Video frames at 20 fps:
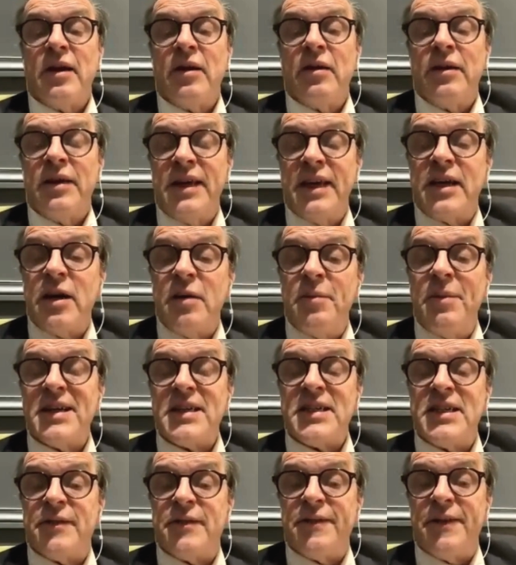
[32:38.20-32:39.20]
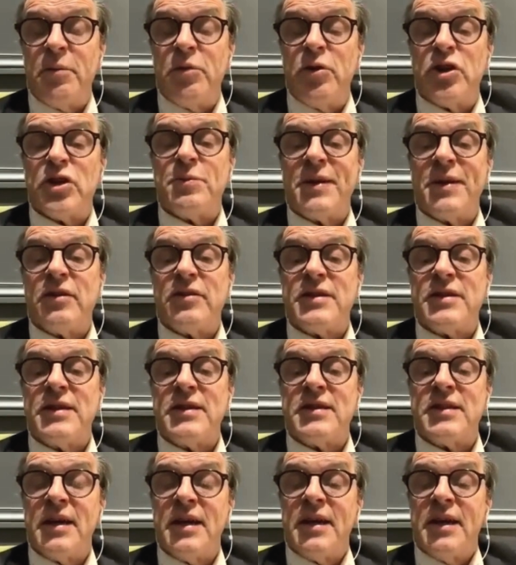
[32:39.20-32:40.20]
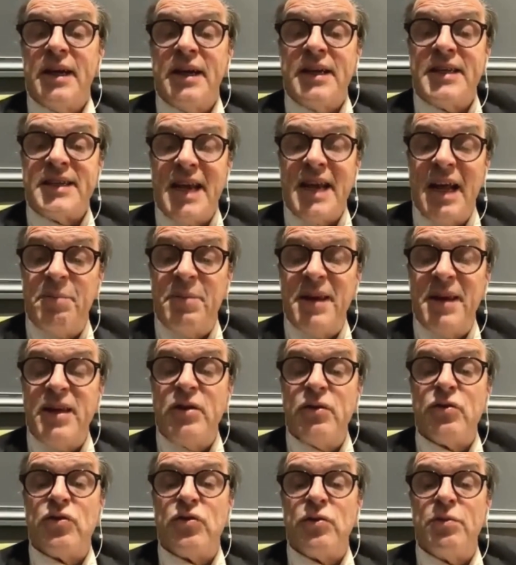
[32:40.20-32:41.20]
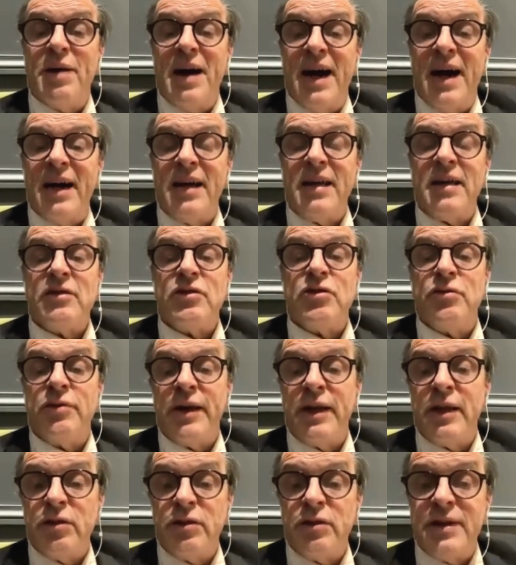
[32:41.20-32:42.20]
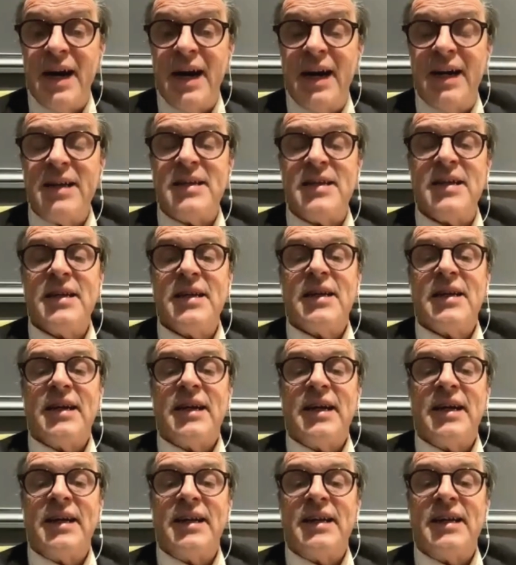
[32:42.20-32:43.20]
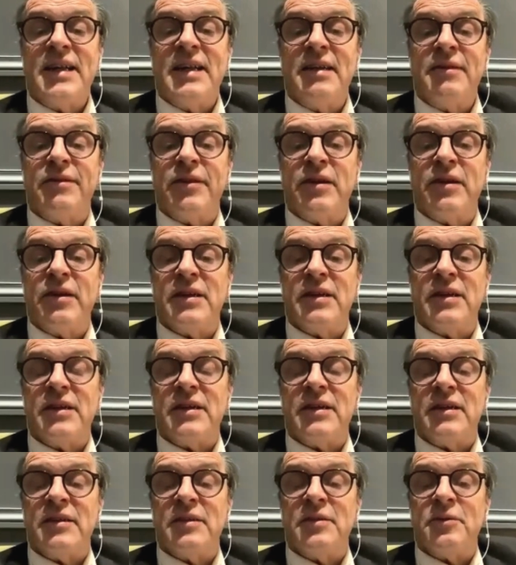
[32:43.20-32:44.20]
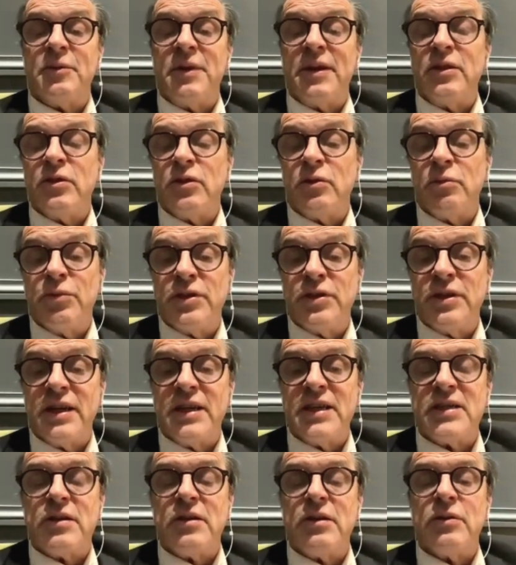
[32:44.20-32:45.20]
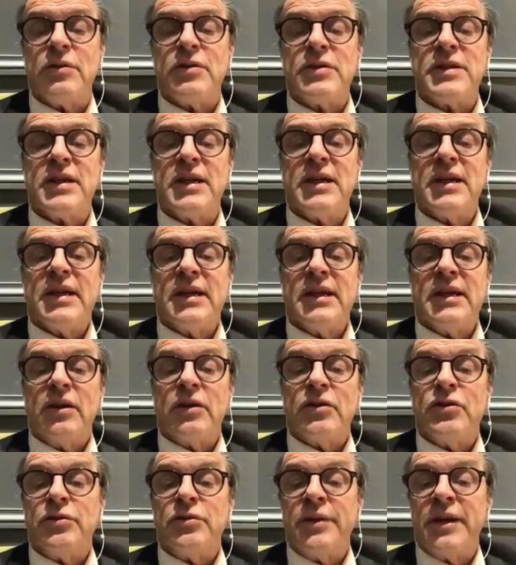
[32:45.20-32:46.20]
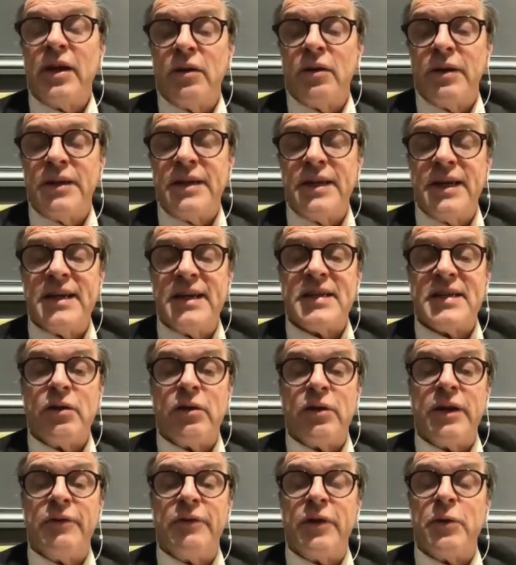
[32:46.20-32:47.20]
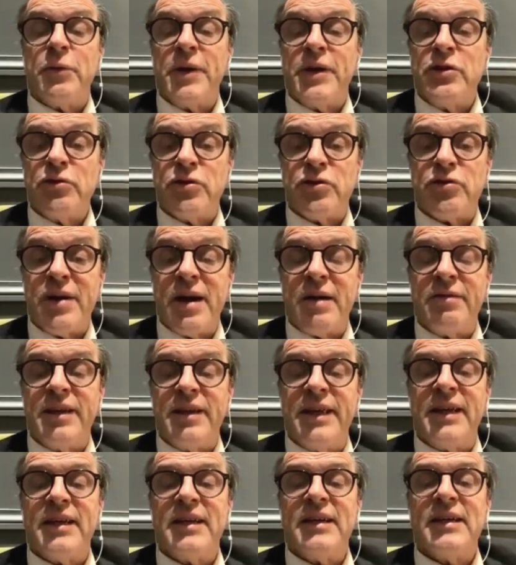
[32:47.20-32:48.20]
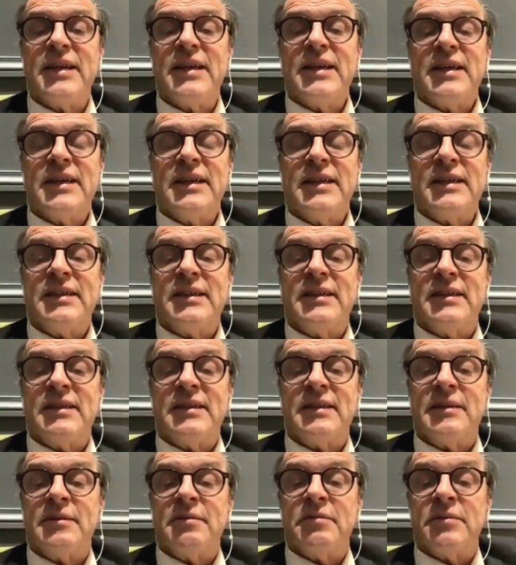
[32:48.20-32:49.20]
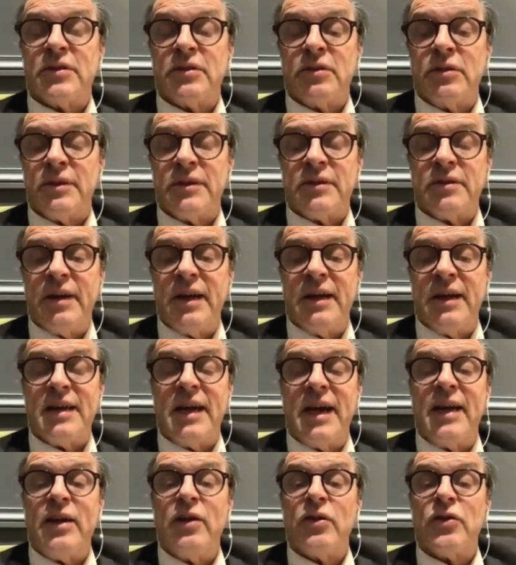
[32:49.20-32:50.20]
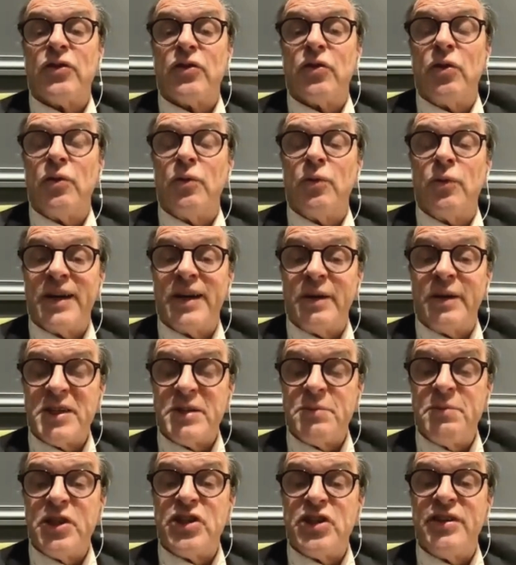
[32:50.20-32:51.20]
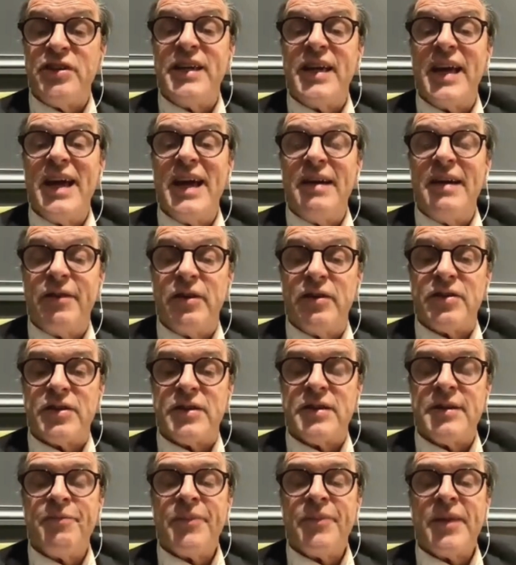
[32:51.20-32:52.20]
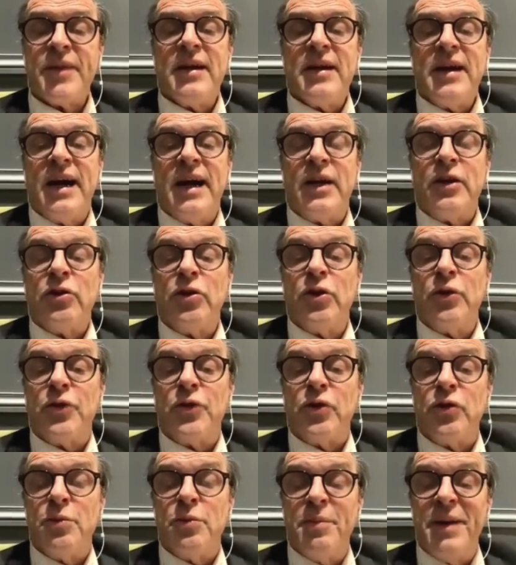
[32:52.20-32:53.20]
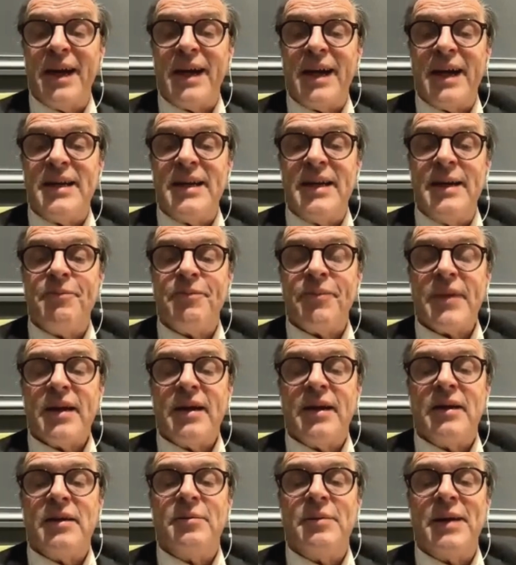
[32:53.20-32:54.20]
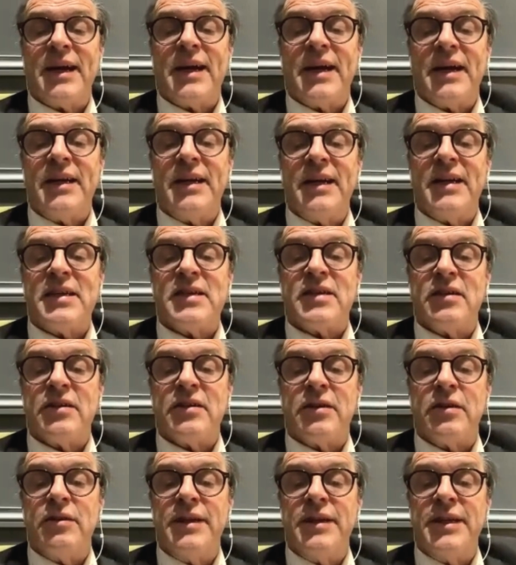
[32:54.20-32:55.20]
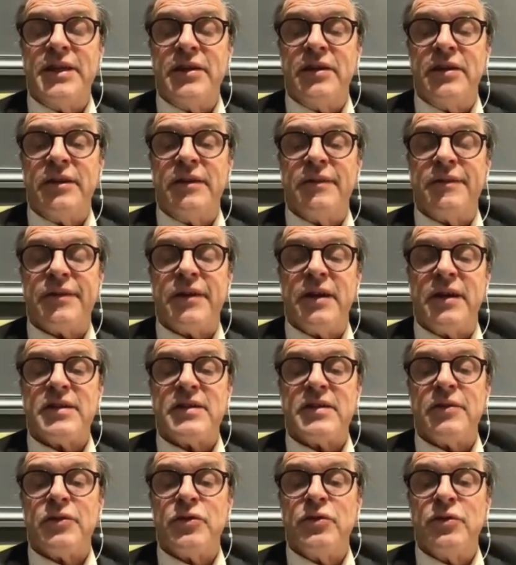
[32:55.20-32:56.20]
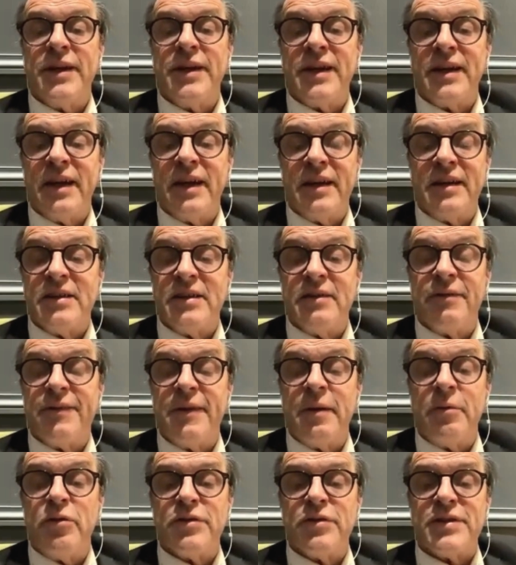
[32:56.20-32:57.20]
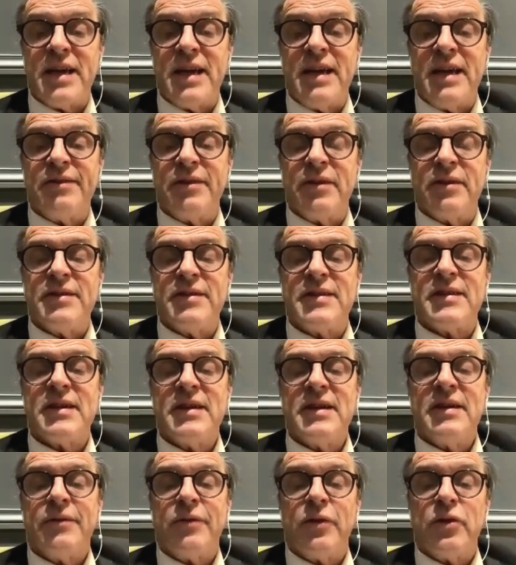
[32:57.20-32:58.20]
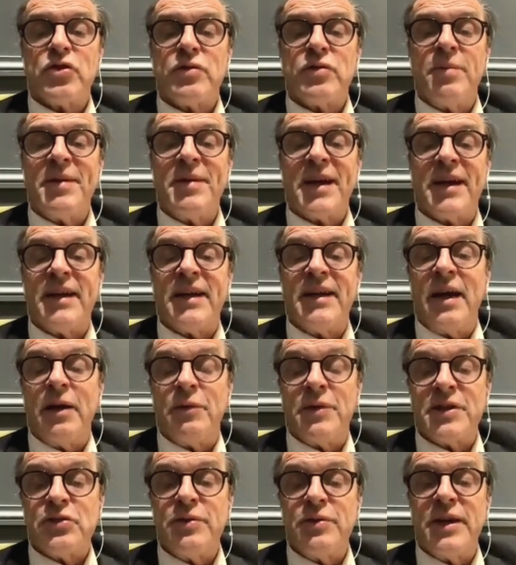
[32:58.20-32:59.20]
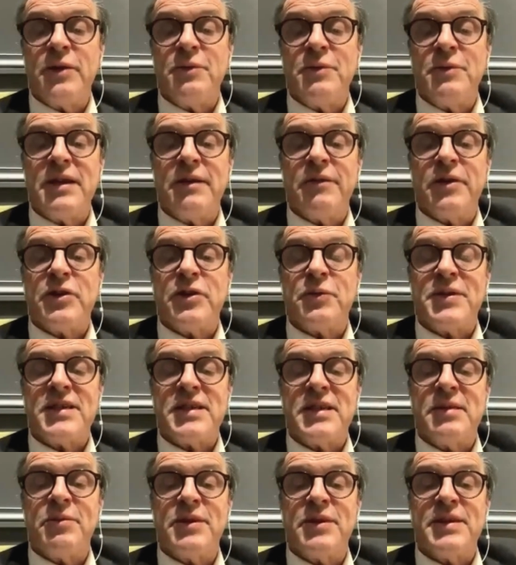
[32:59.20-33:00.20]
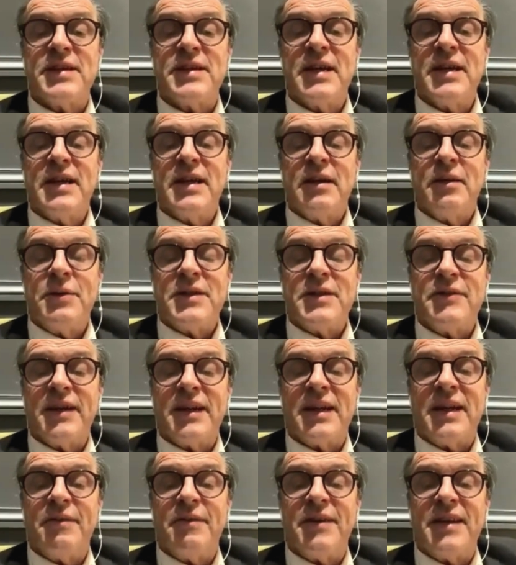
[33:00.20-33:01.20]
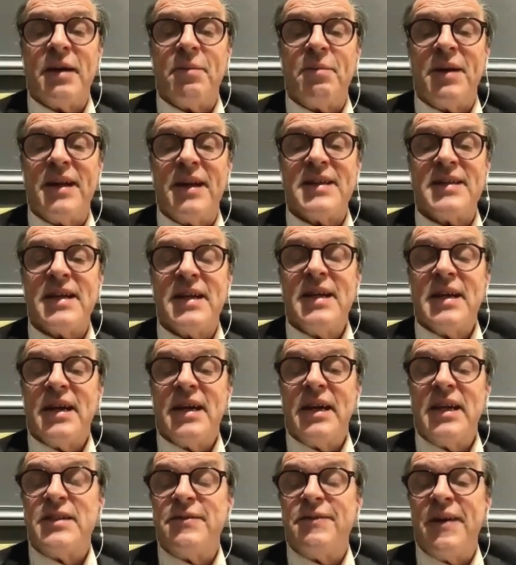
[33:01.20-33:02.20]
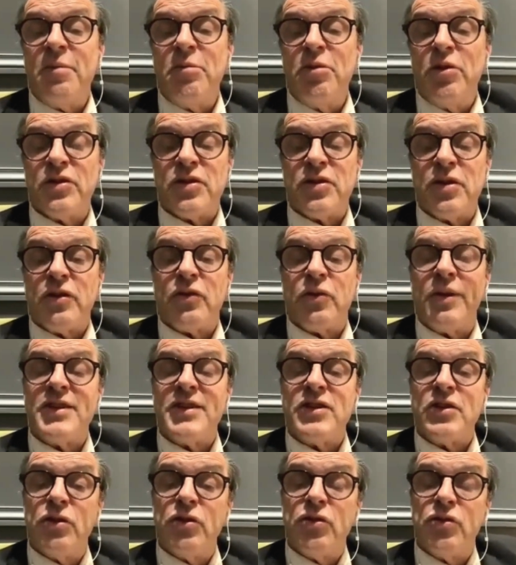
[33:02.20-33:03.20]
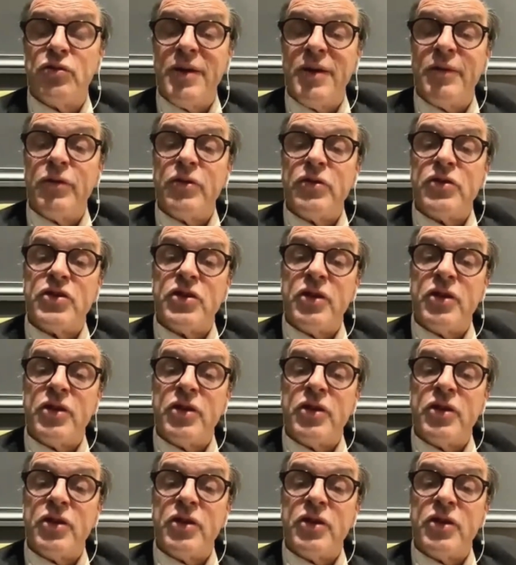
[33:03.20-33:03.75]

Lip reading: E-commerce is fabulous because it's helping you to buy during the night, and even when the boutique is closed, or during holidays, or even when you're traveling. So it's great. And also what I was mentioning, events. I don't know if you know Mercadet. Mercadet is the leader in France of doing fabulous events. François Mercadet, I was doing the event with him with Van Cleef & Arpels. It's fabulous. So it's good to have the